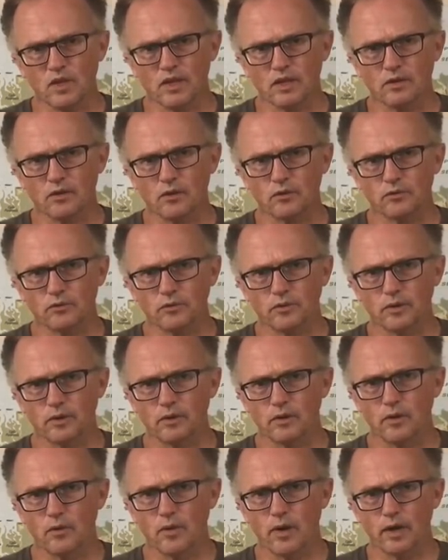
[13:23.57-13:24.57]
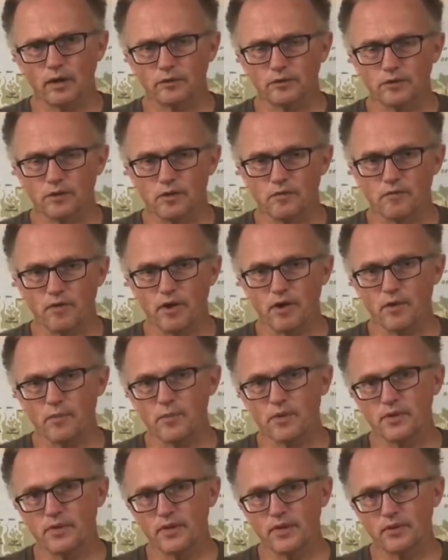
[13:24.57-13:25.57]
and also in a low oxygen
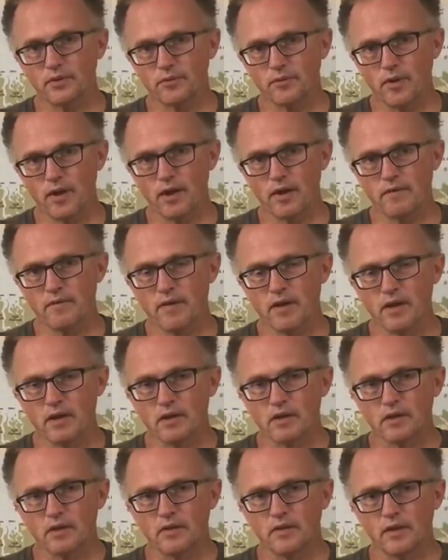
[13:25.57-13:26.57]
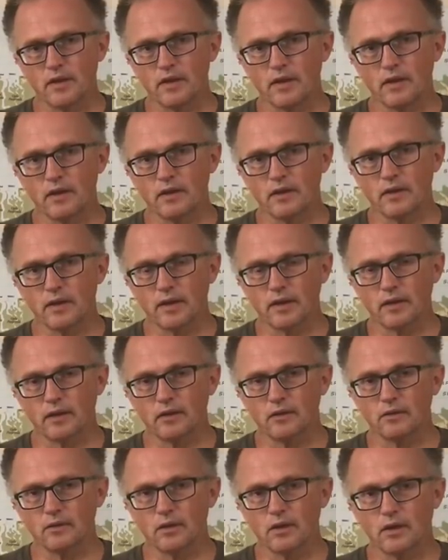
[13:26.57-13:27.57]
environment they thrive, then that
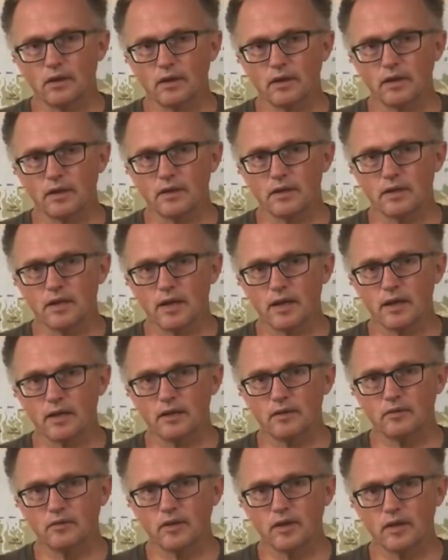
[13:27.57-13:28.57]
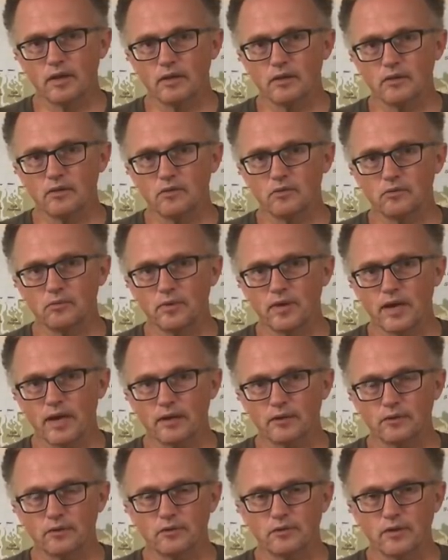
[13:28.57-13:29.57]
can clog intakes, and these
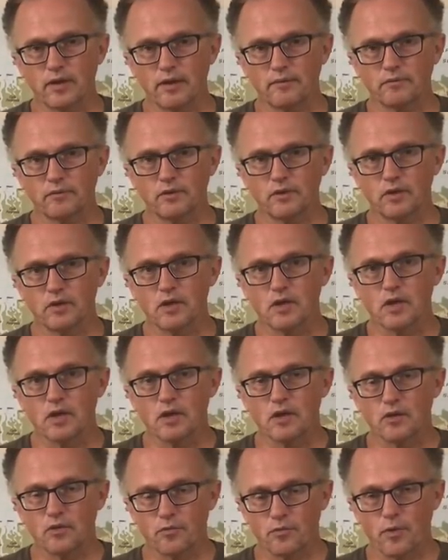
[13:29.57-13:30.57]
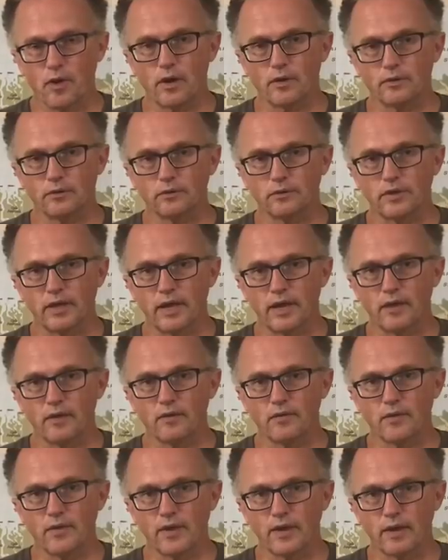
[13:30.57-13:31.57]
reactors have to Throttle
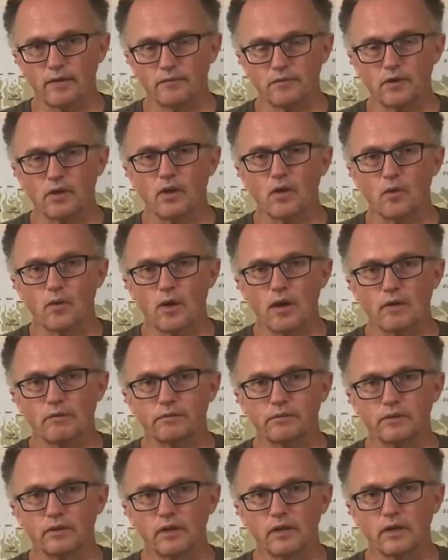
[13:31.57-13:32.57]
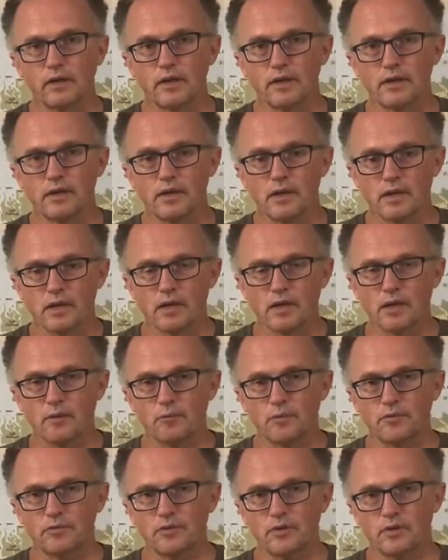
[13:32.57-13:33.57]
down, they have to go offline. And
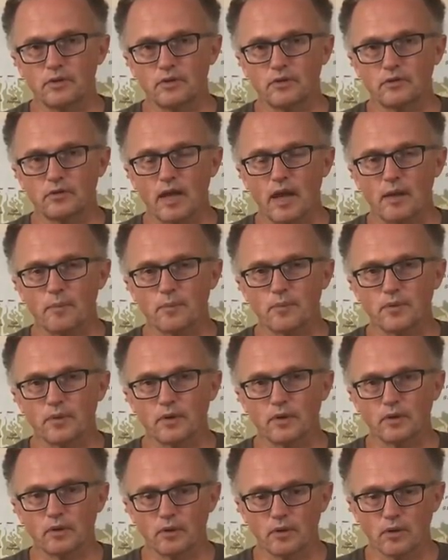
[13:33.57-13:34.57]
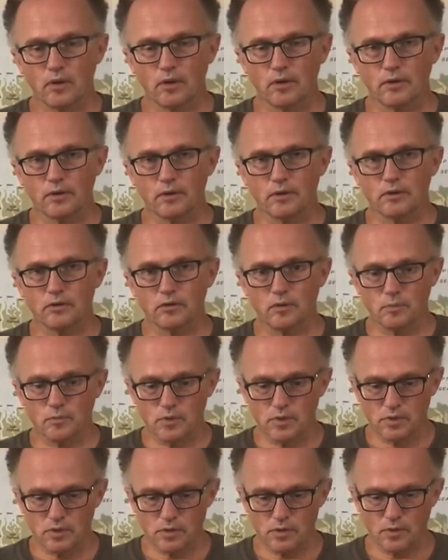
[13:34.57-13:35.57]
we've seen this happening on
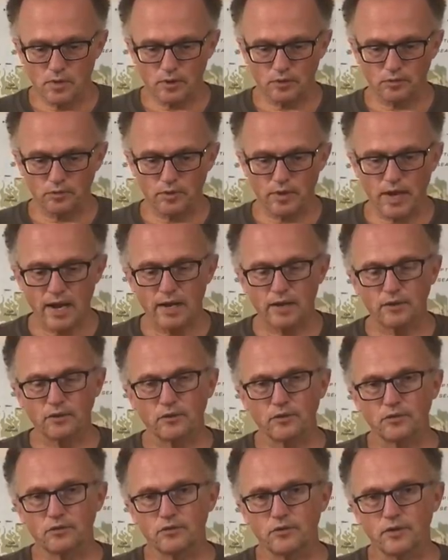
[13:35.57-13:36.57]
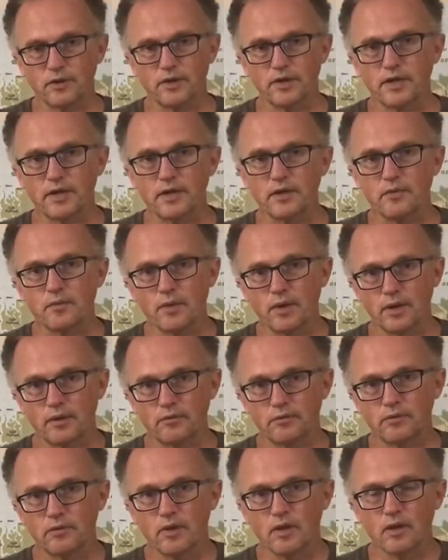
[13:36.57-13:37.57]
some US reactors during heat
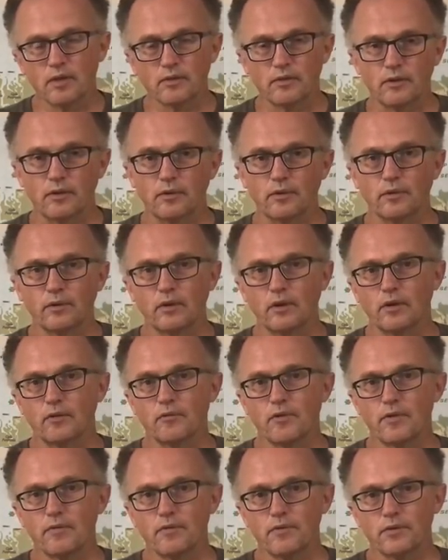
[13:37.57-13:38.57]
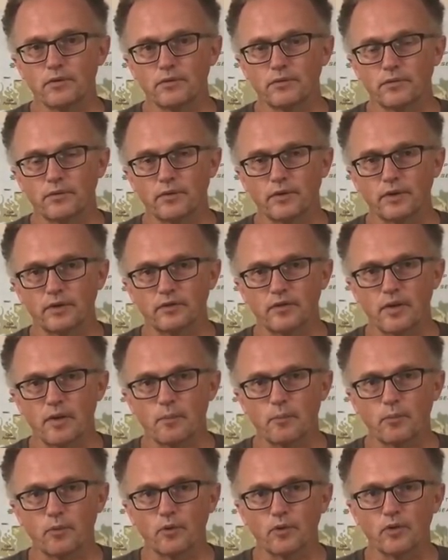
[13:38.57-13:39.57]
waves that are along rivers, for
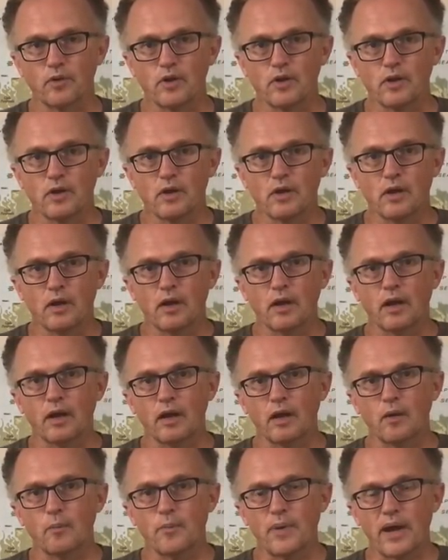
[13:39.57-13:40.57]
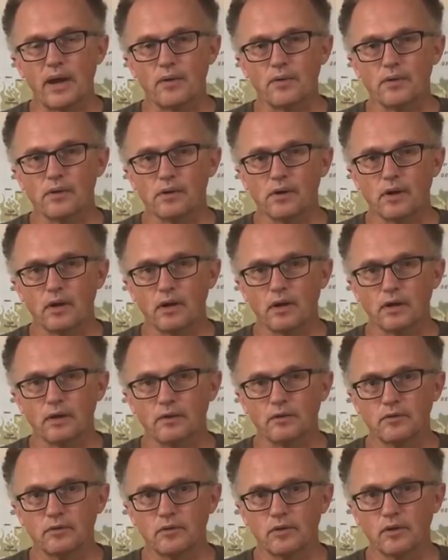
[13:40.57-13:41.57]
example. Uh, power
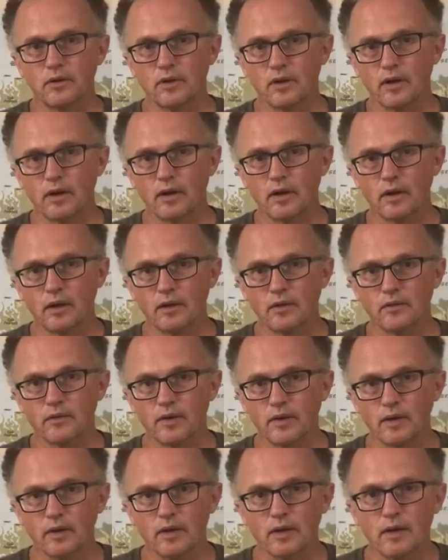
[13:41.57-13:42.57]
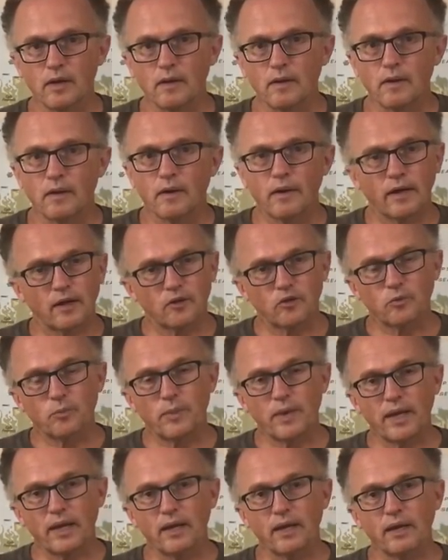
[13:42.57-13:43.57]
lines, uh, they
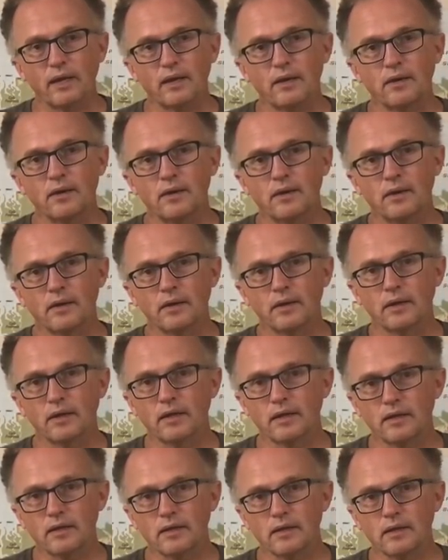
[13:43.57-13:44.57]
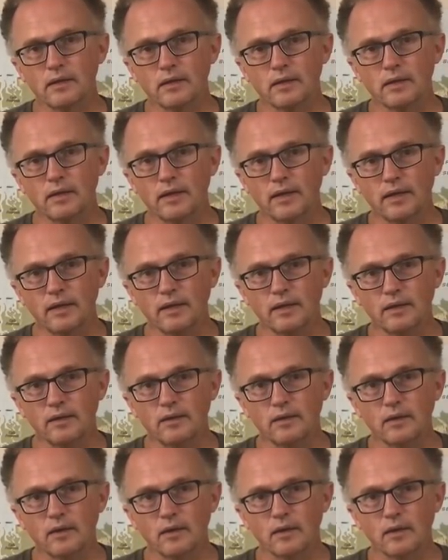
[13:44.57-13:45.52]
expand in the heat,